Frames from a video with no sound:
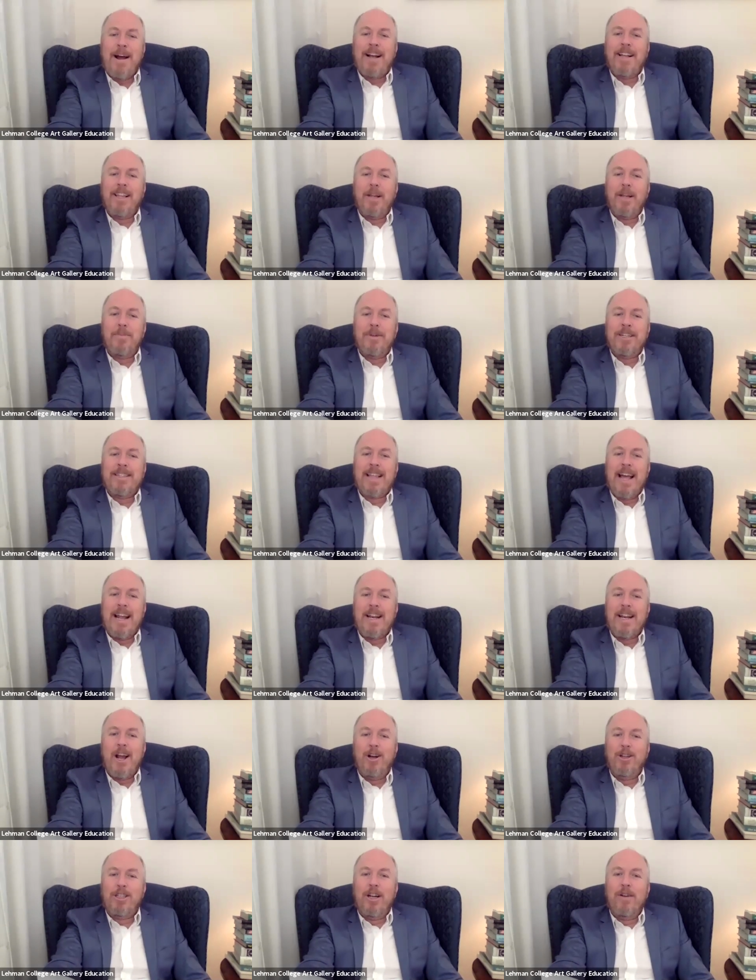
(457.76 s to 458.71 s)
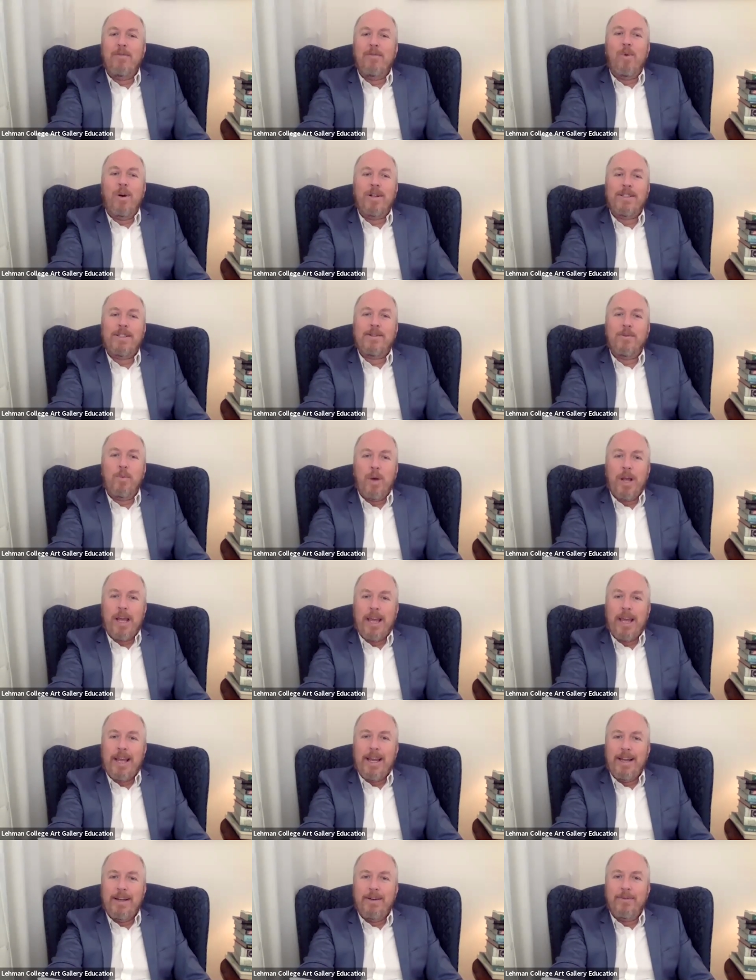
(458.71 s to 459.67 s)
back a little bit to that notion of what's a
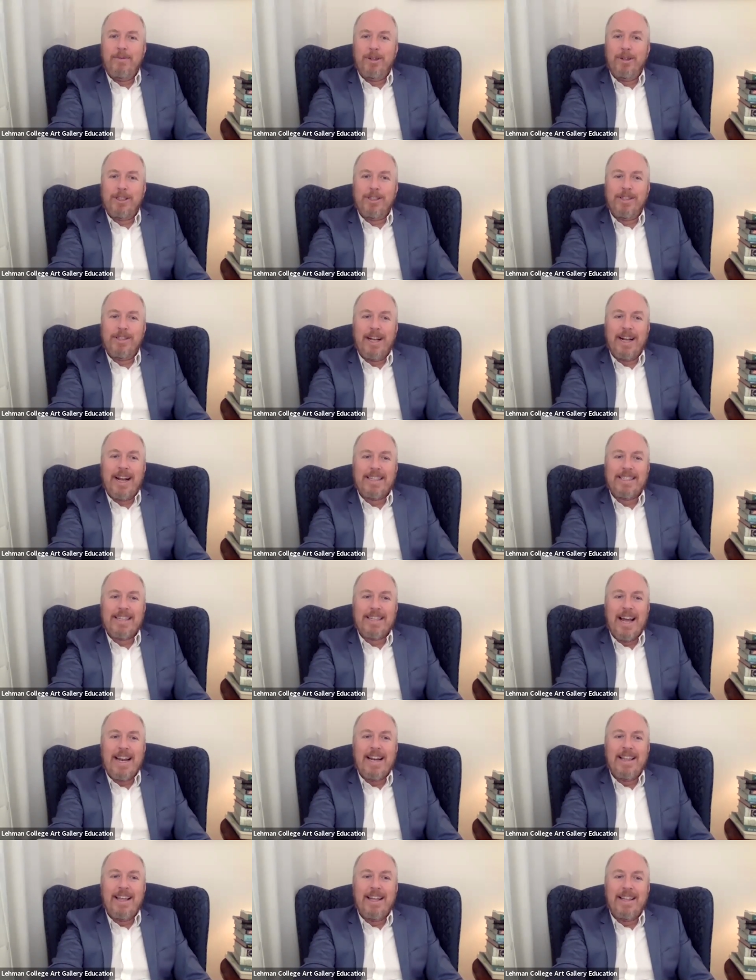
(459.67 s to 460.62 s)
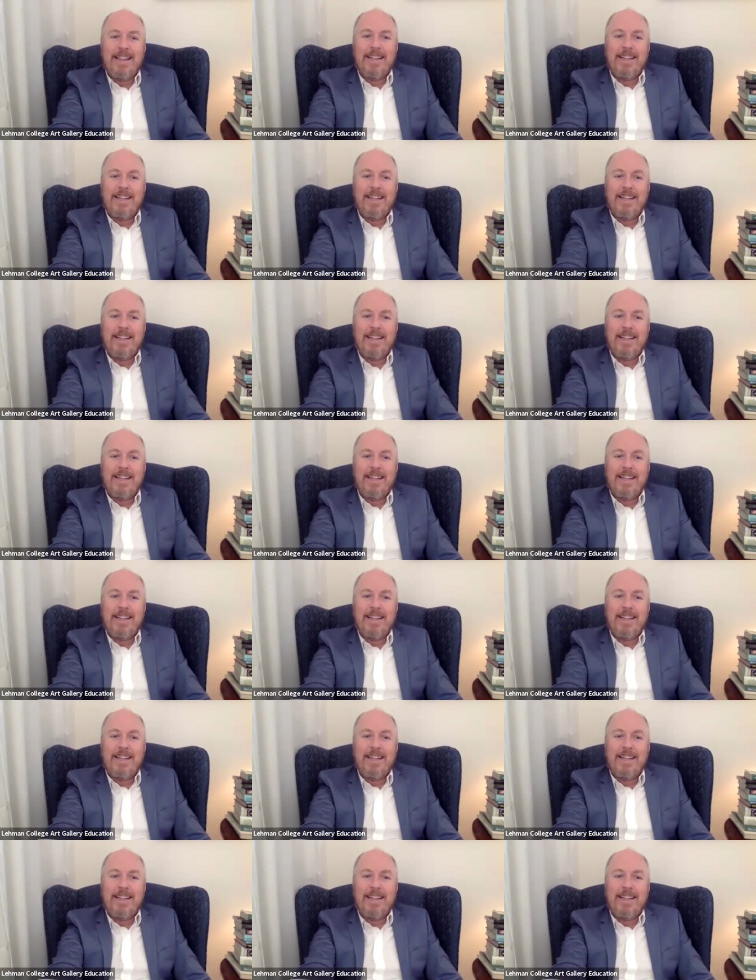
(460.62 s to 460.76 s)
weed, which is, I guess, anything